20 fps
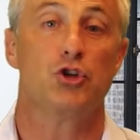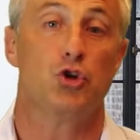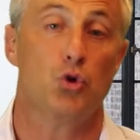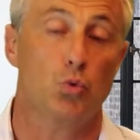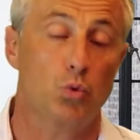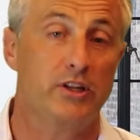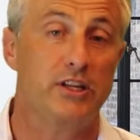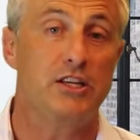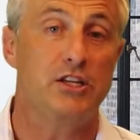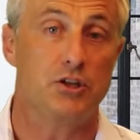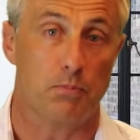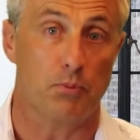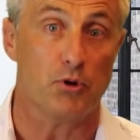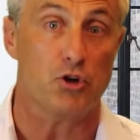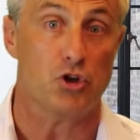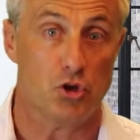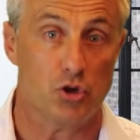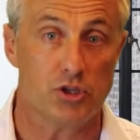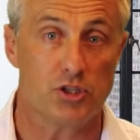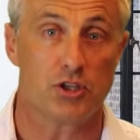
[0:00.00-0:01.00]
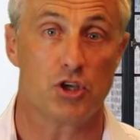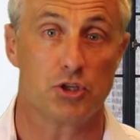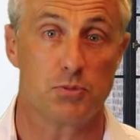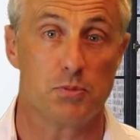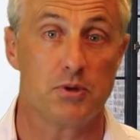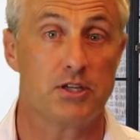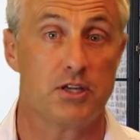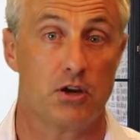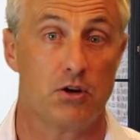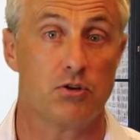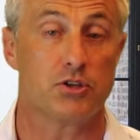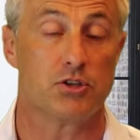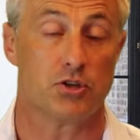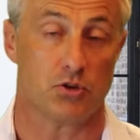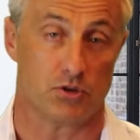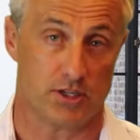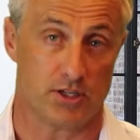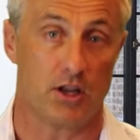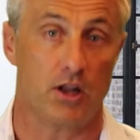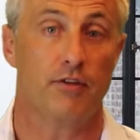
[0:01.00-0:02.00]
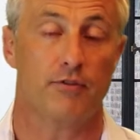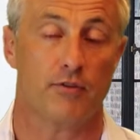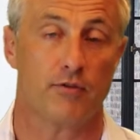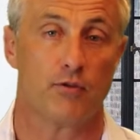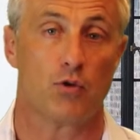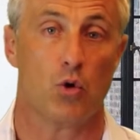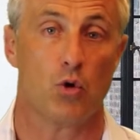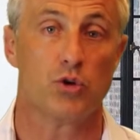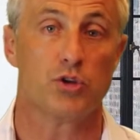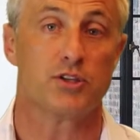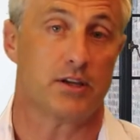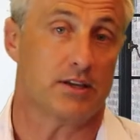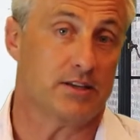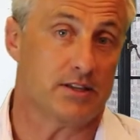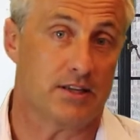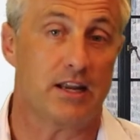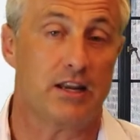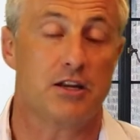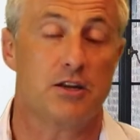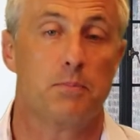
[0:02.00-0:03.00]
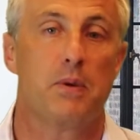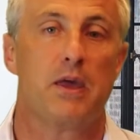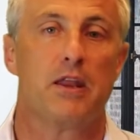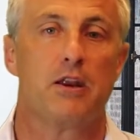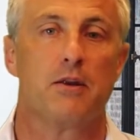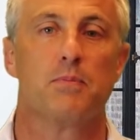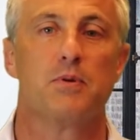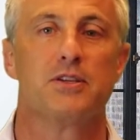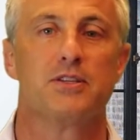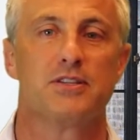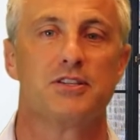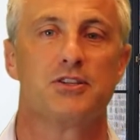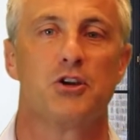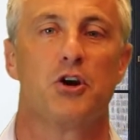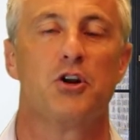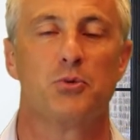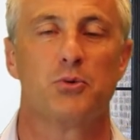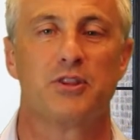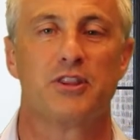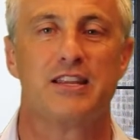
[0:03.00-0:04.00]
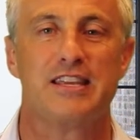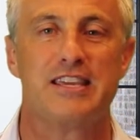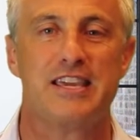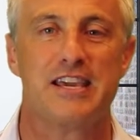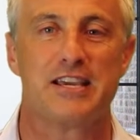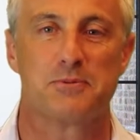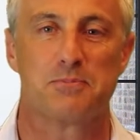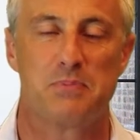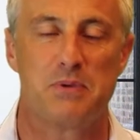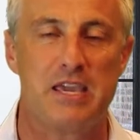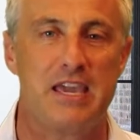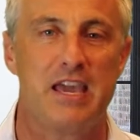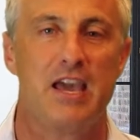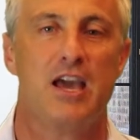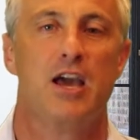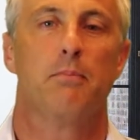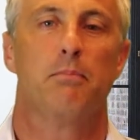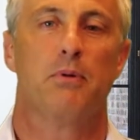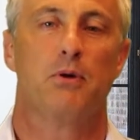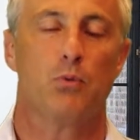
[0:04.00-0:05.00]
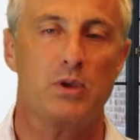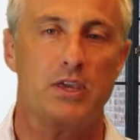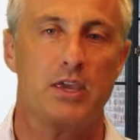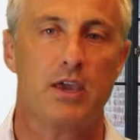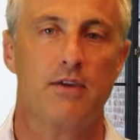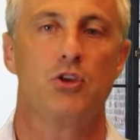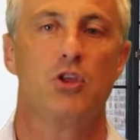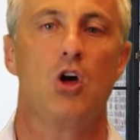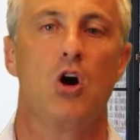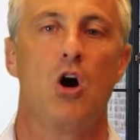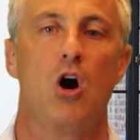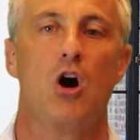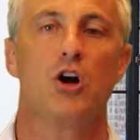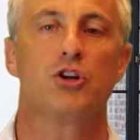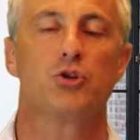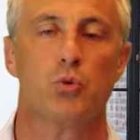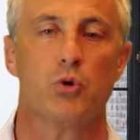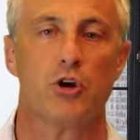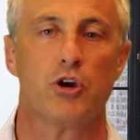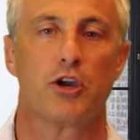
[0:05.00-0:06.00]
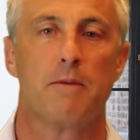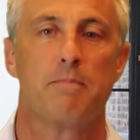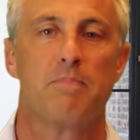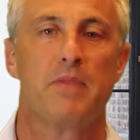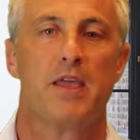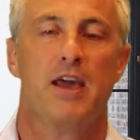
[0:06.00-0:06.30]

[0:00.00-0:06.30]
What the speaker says: You will need to produce those materials yourself, of course, as an independent business owner within eXp, but we give you the artwork.